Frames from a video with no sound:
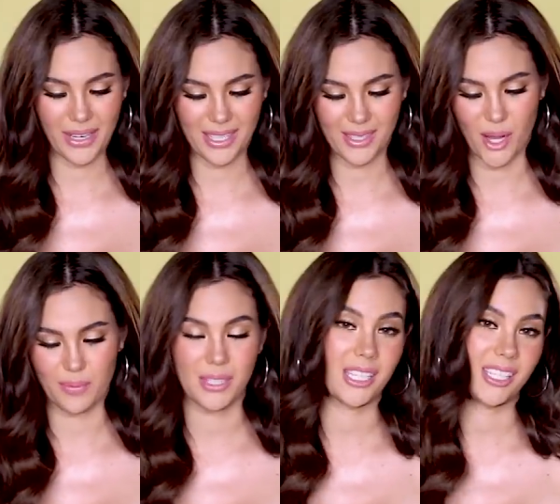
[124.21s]
but I
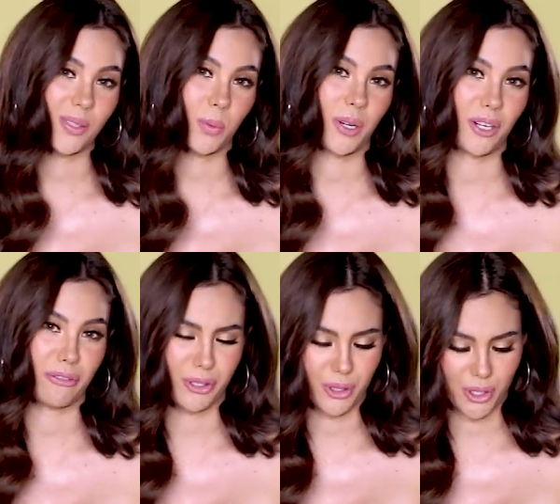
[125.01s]
stopped and he just wanted
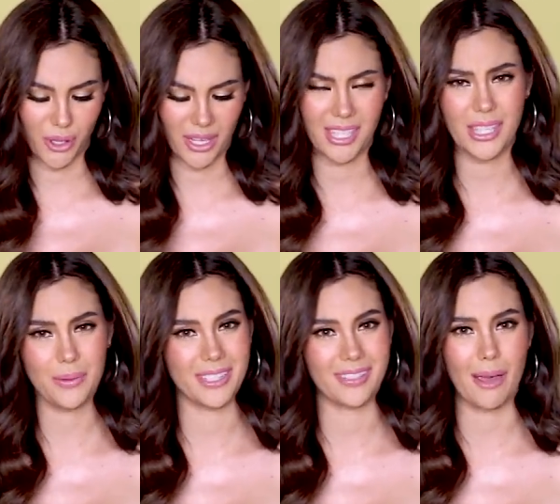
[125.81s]
a photo. I think he was